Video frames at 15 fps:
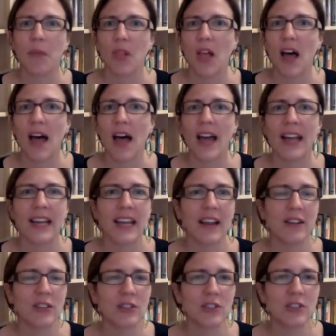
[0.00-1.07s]
plot,
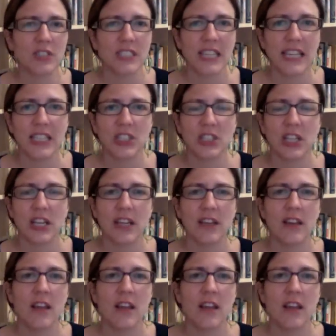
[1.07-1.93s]
characterization,